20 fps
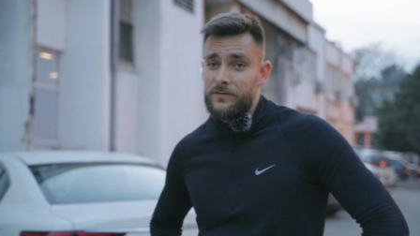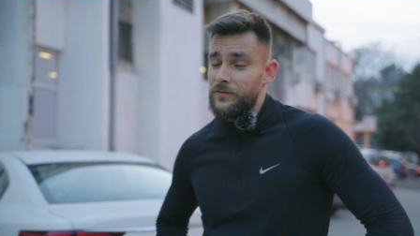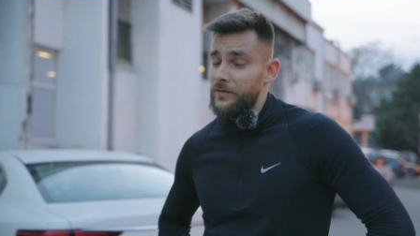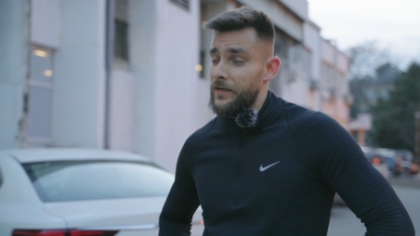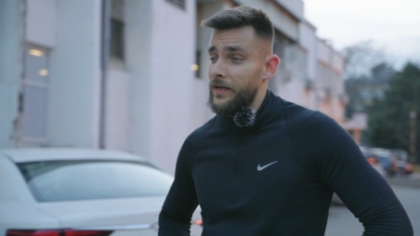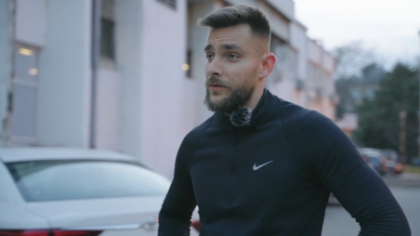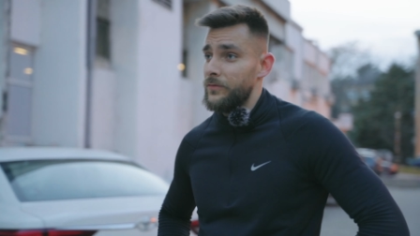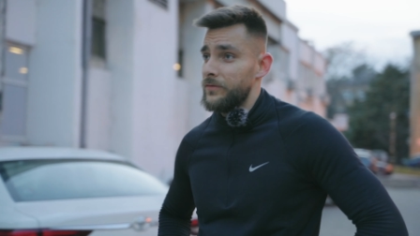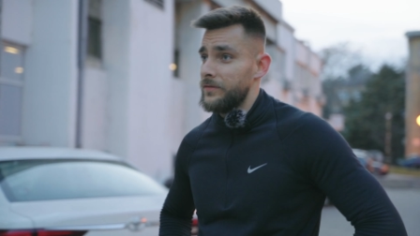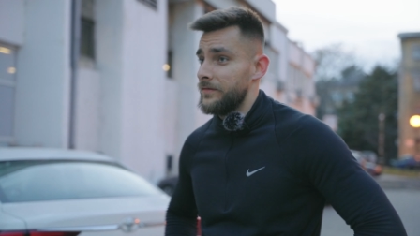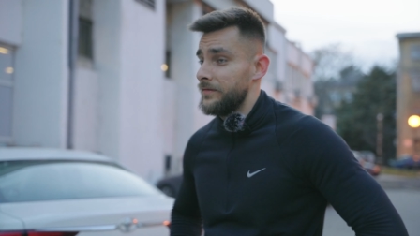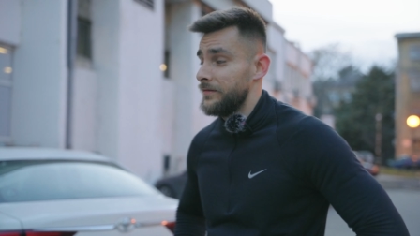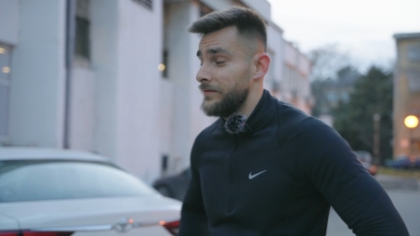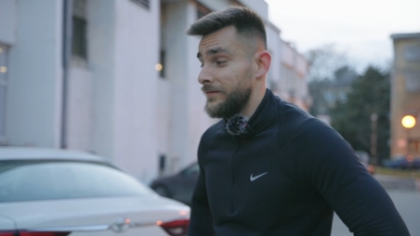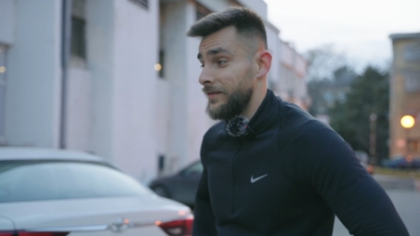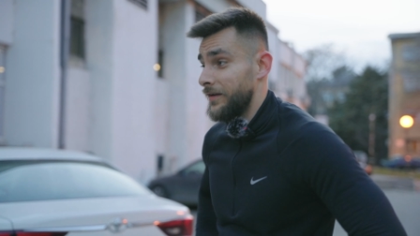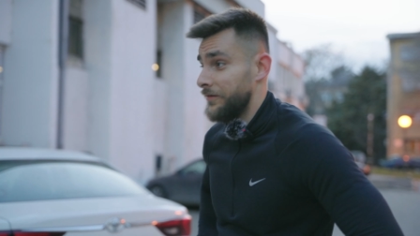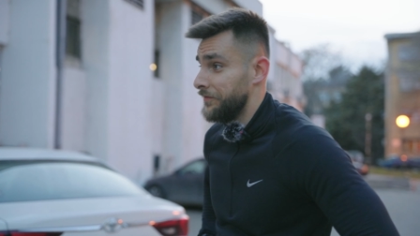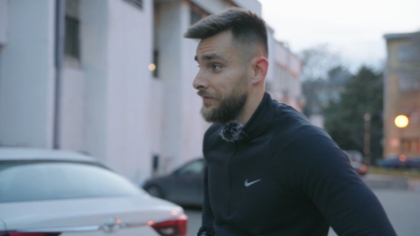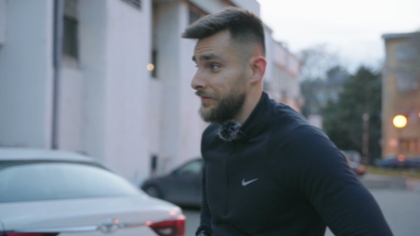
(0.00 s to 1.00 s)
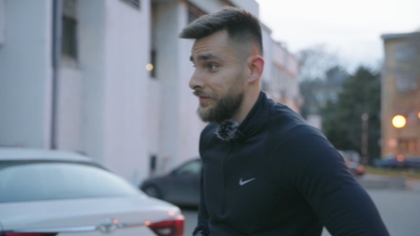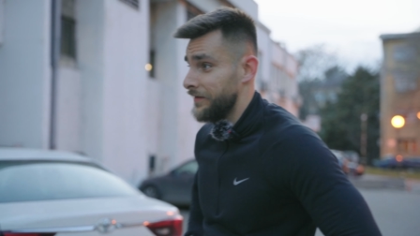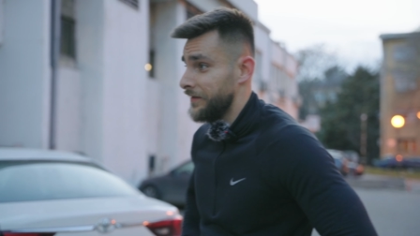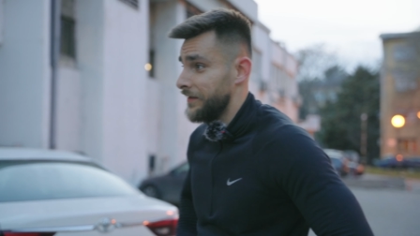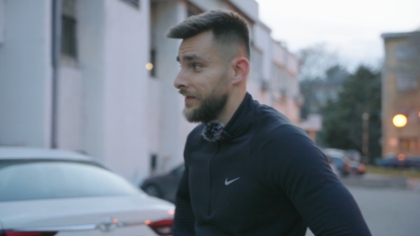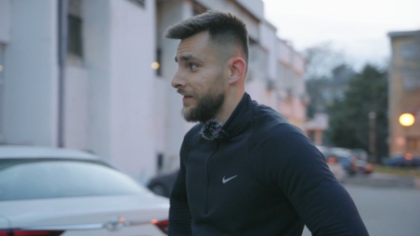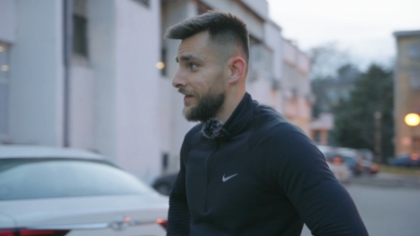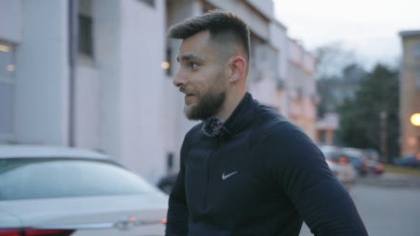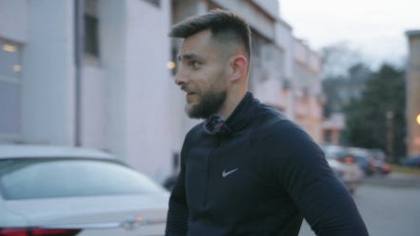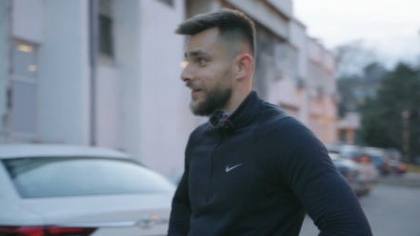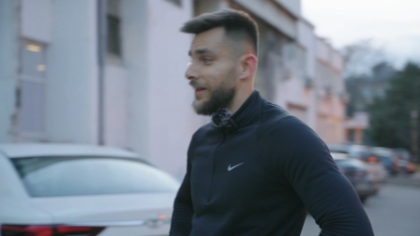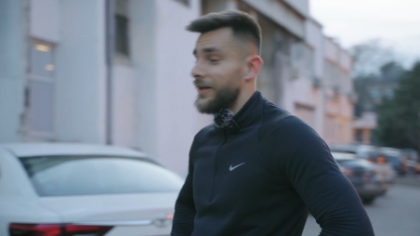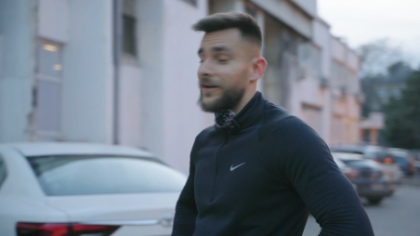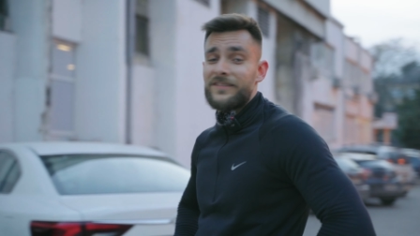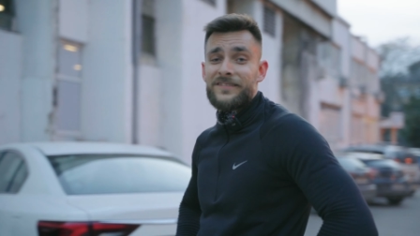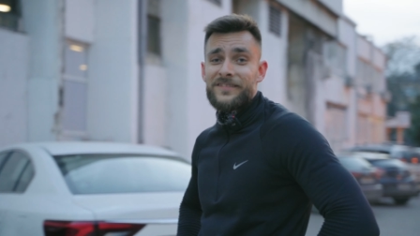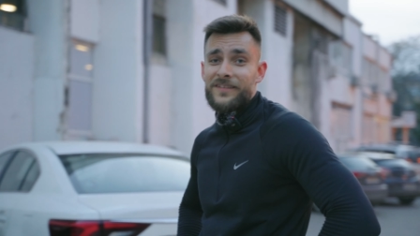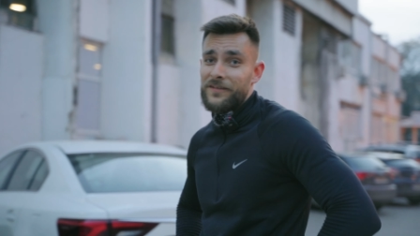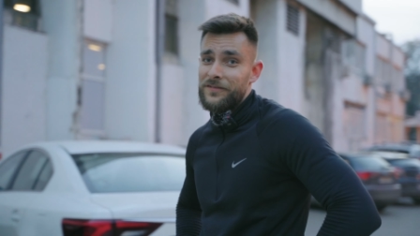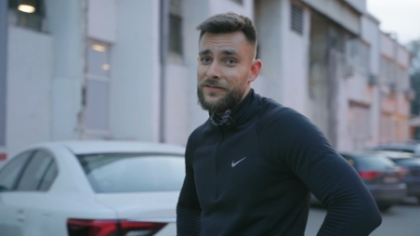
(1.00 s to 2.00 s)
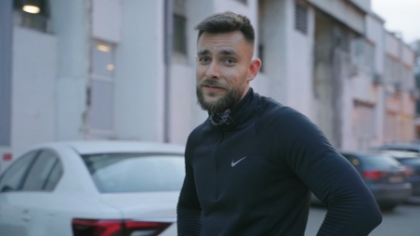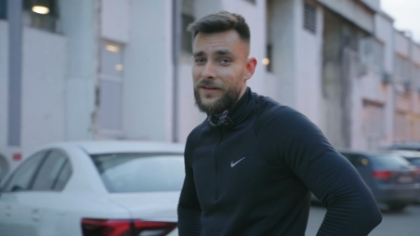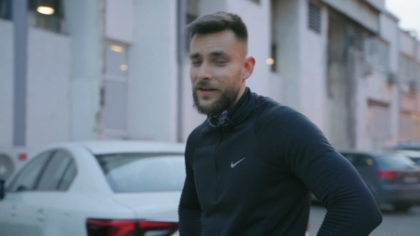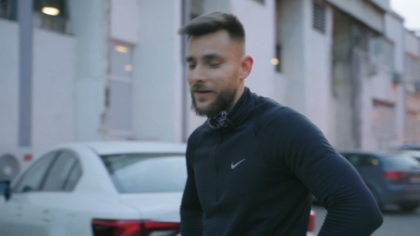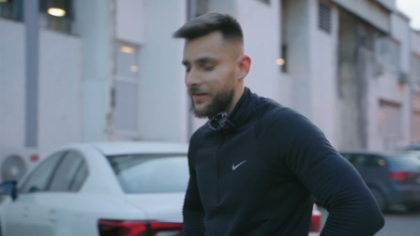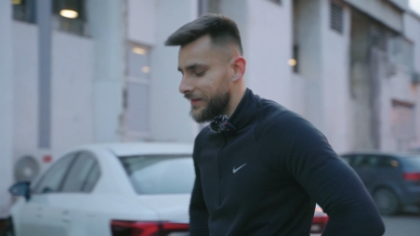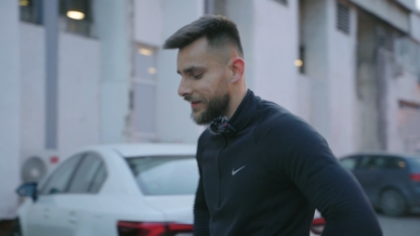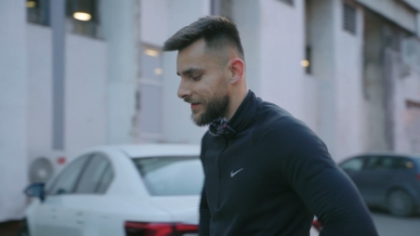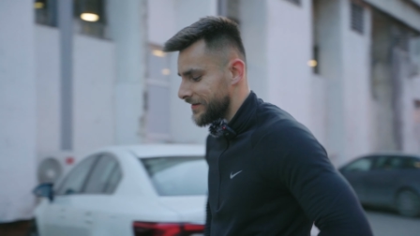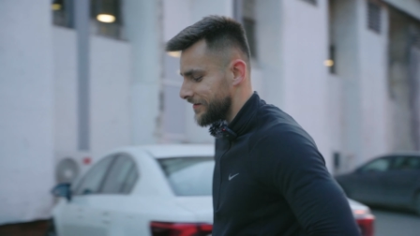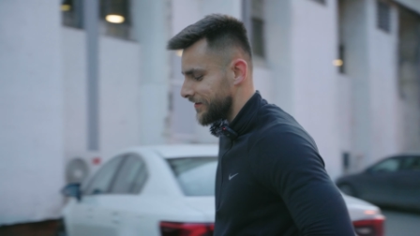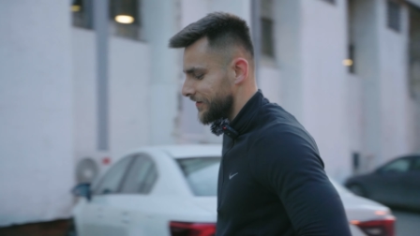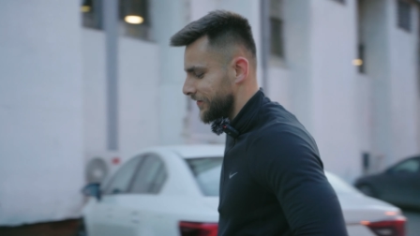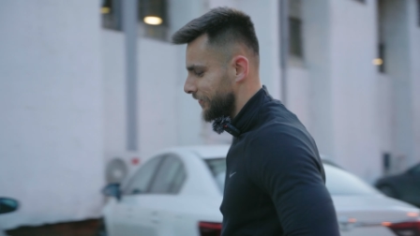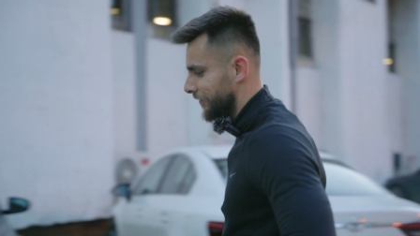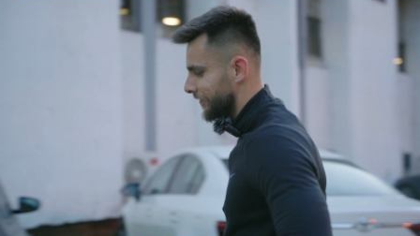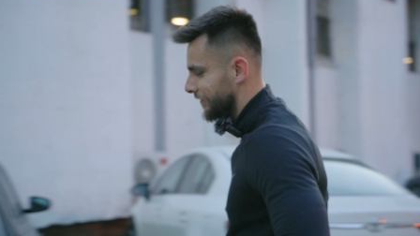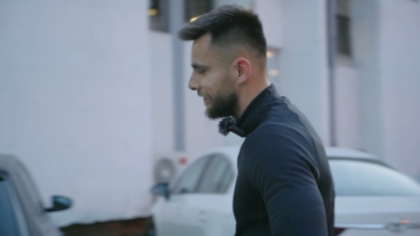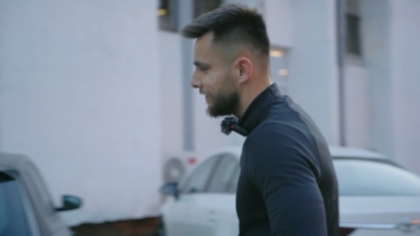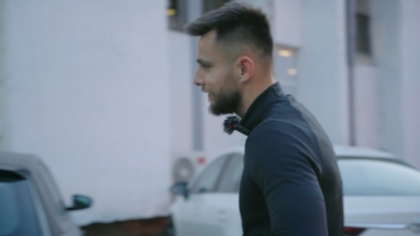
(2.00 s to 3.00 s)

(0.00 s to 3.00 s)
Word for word: Today was tough, a lot of stuff, a lot of things to do.